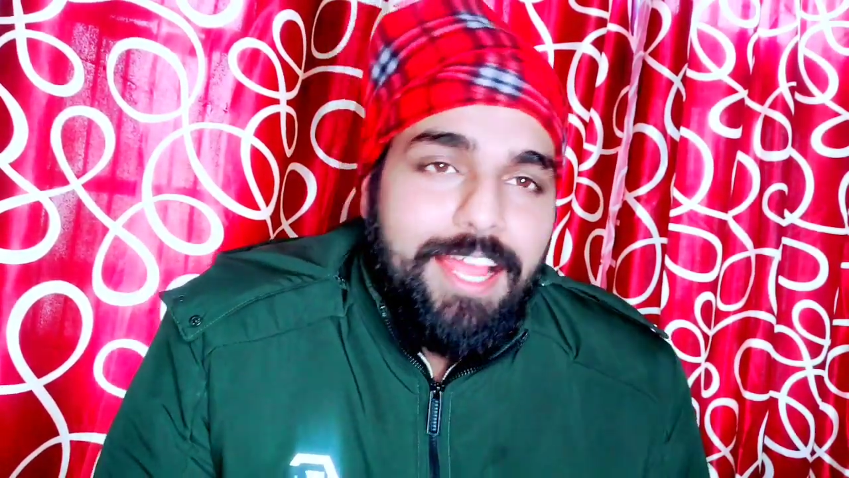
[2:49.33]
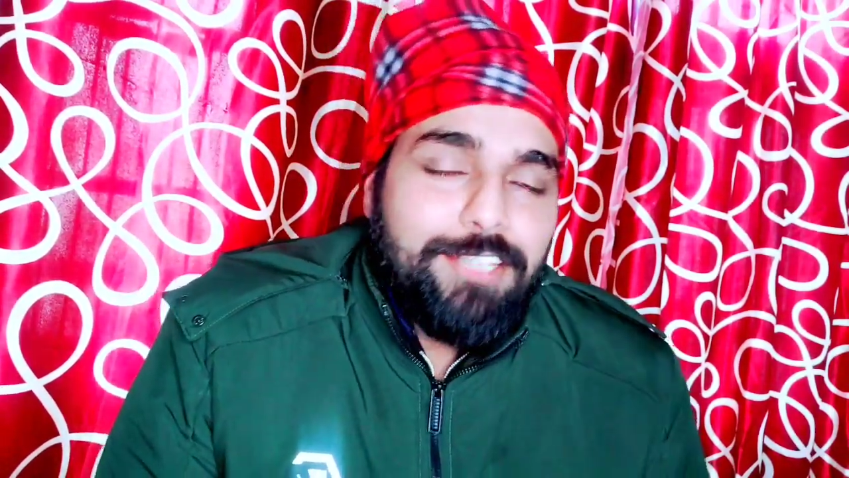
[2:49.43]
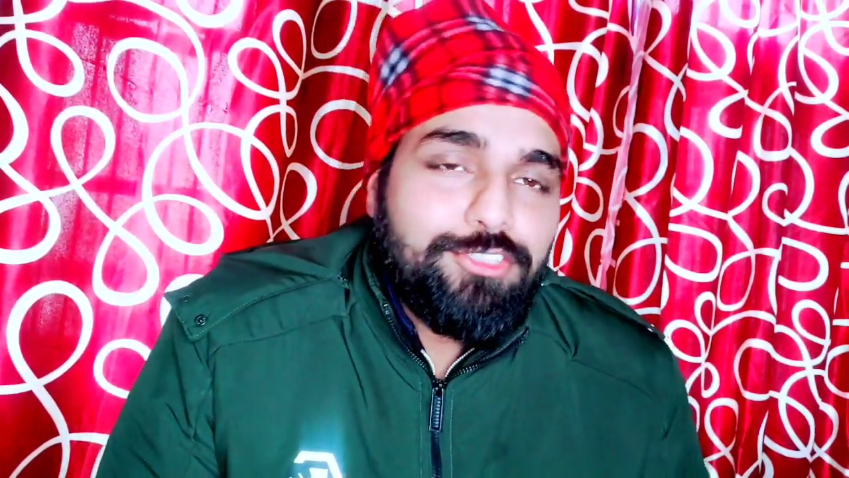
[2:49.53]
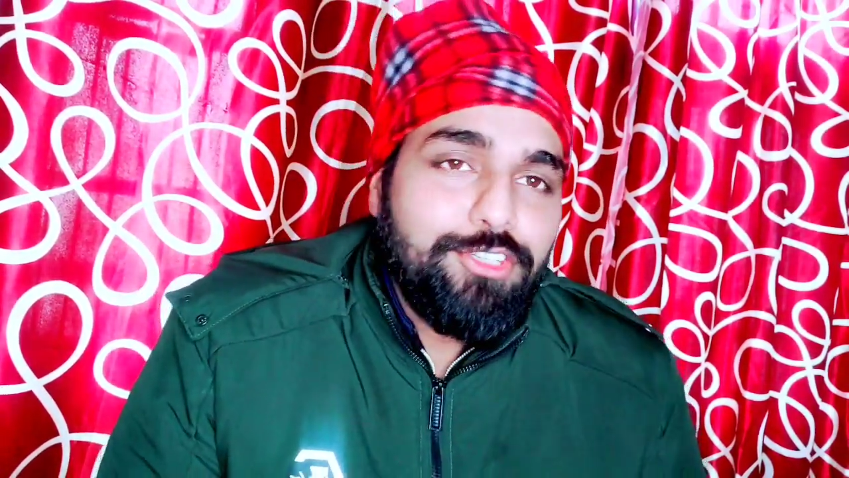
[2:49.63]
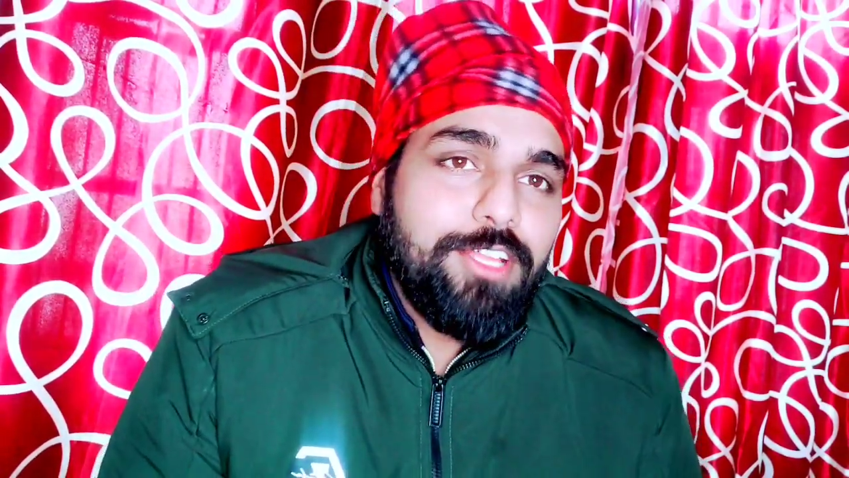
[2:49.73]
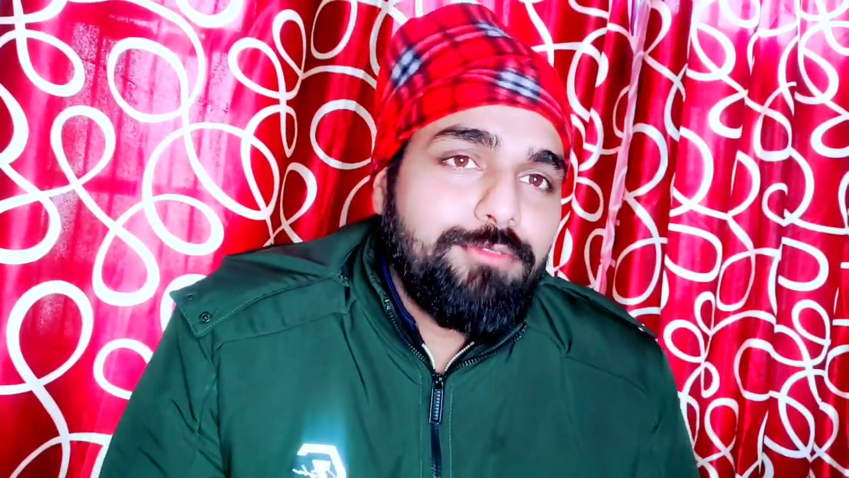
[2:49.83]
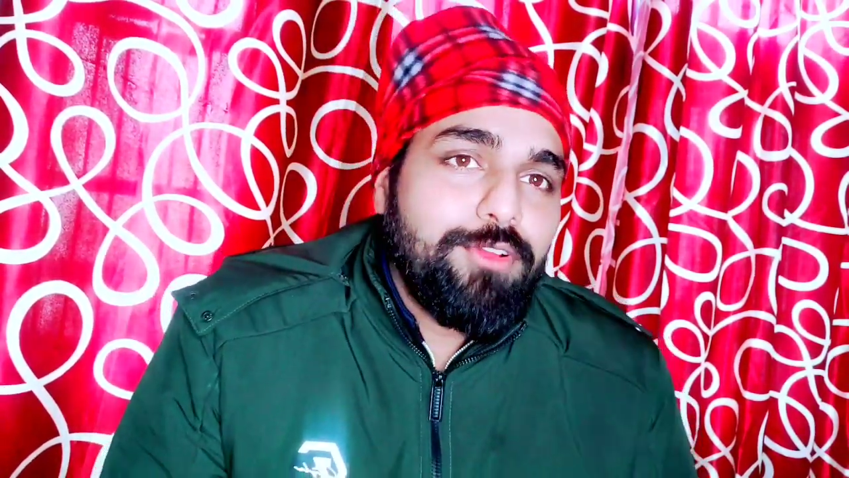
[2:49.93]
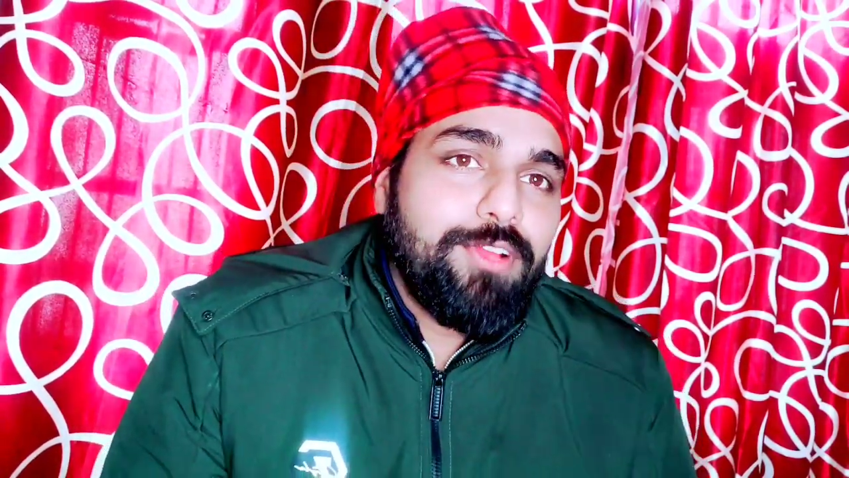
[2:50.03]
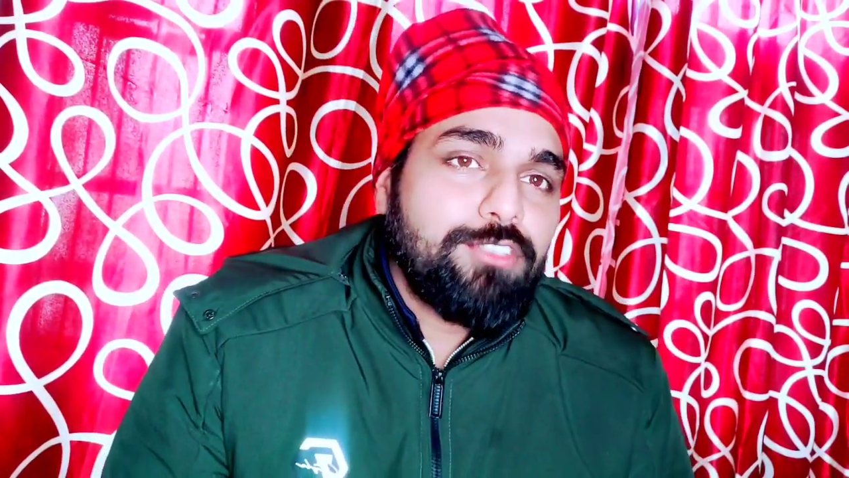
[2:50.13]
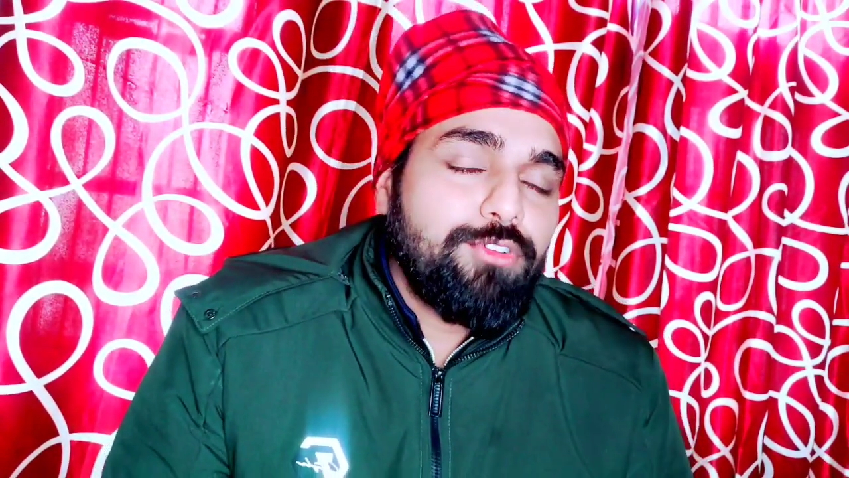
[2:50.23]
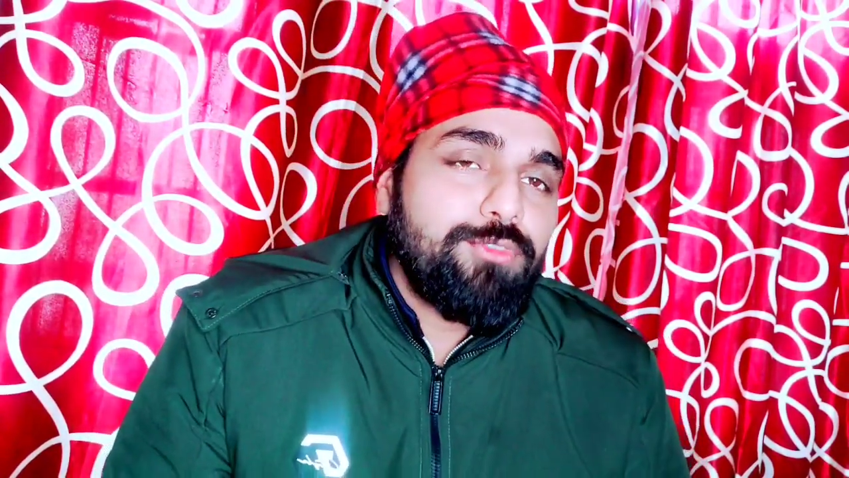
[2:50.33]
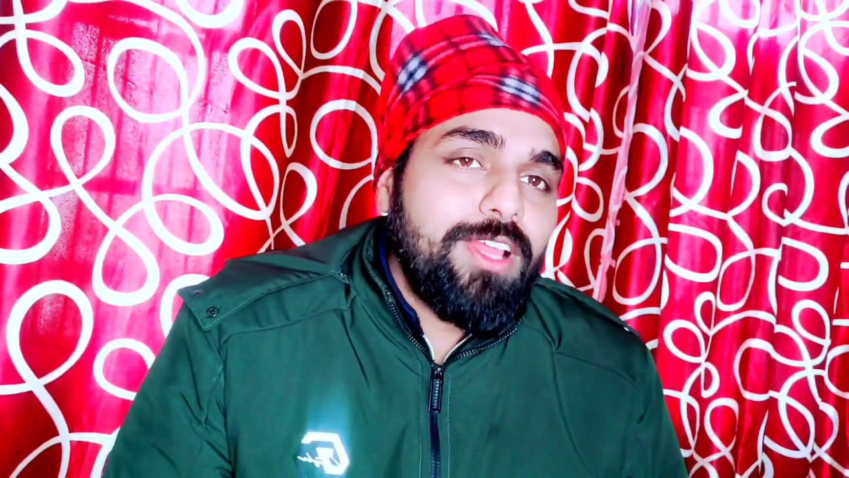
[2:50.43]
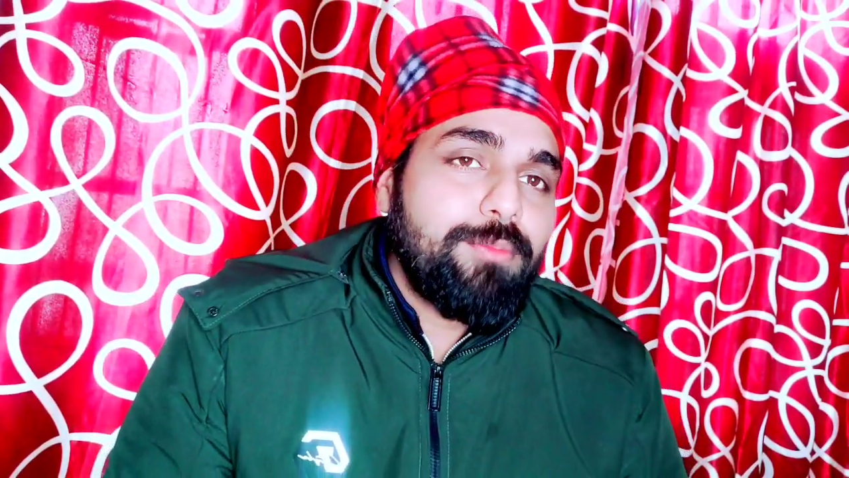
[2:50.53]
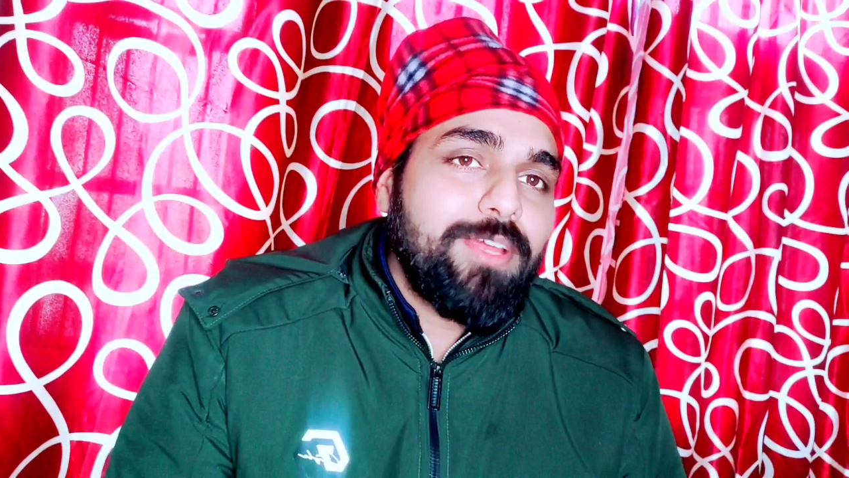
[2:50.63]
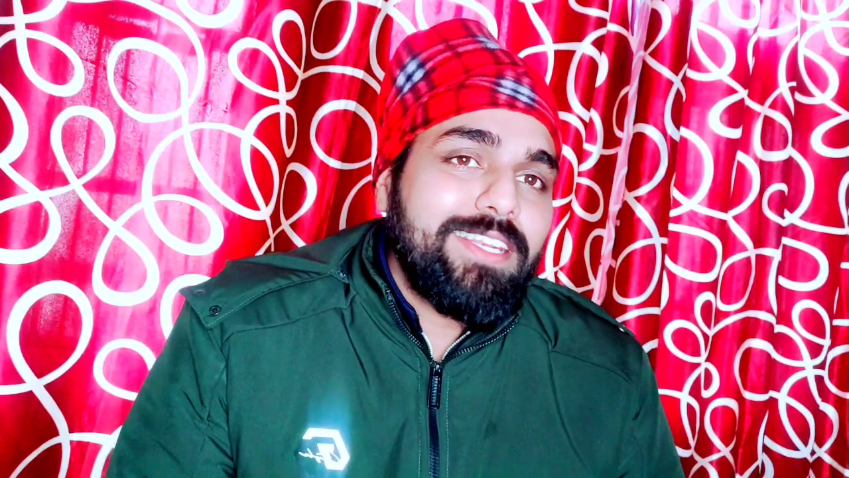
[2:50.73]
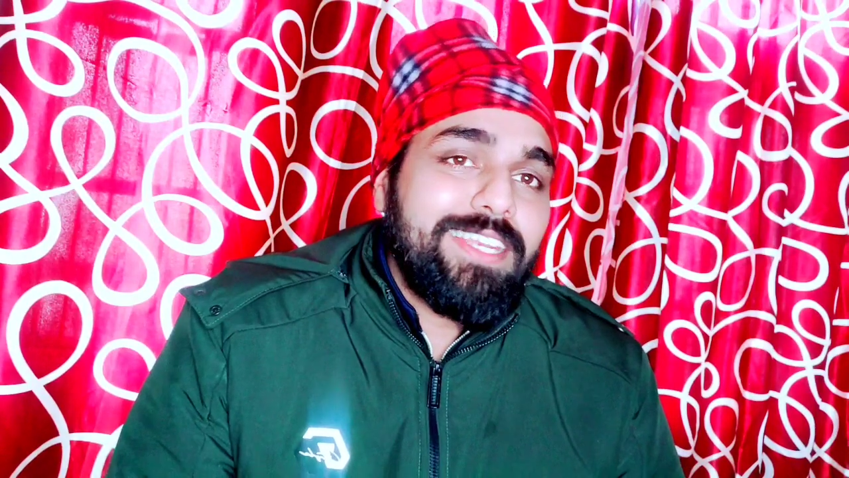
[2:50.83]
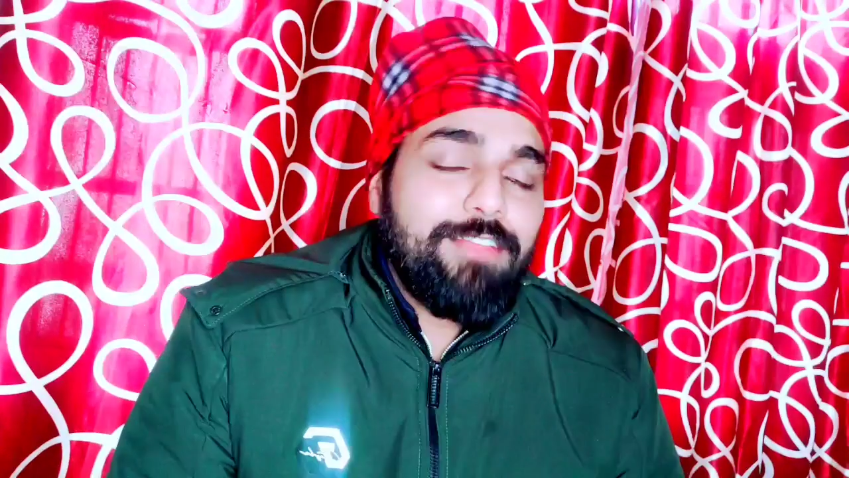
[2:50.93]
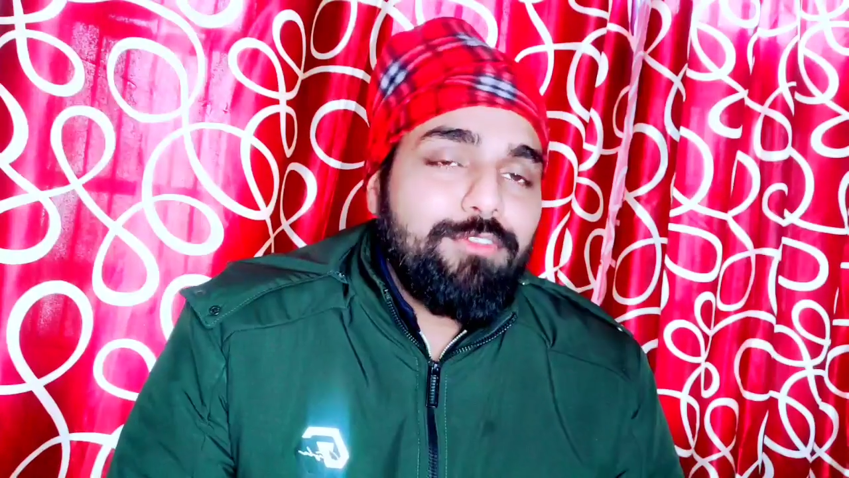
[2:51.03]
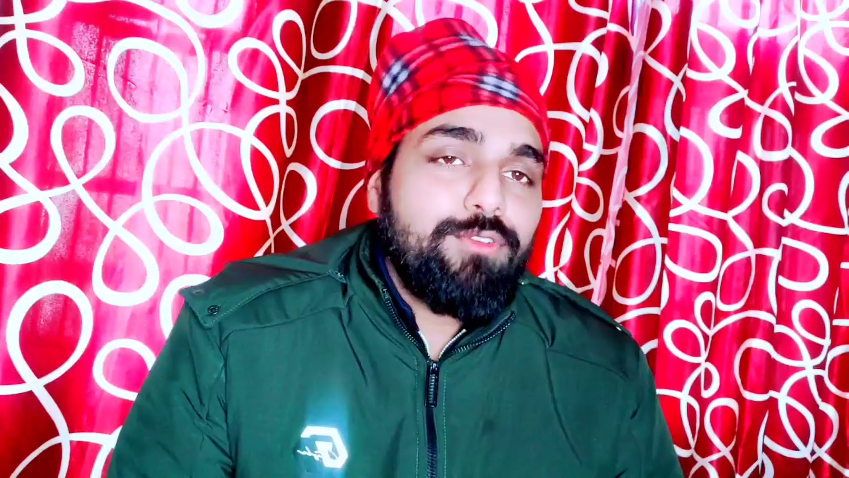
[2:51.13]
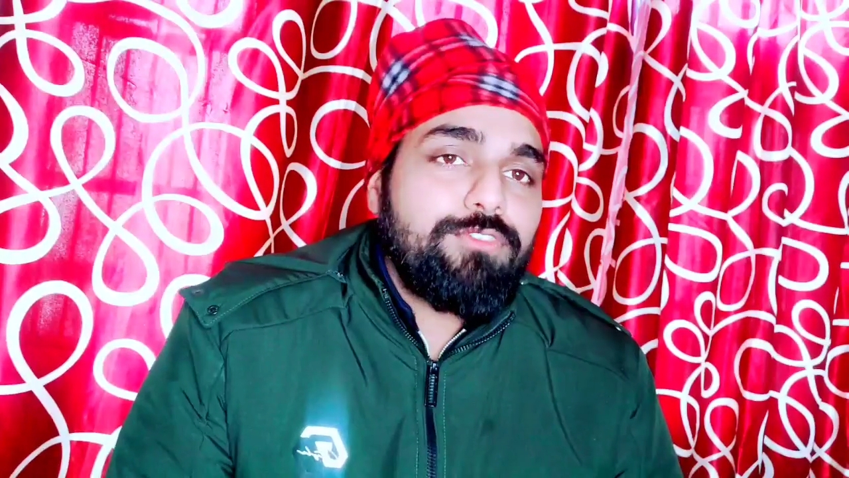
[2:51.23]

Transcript: And see you next video guys. Hope you like my review.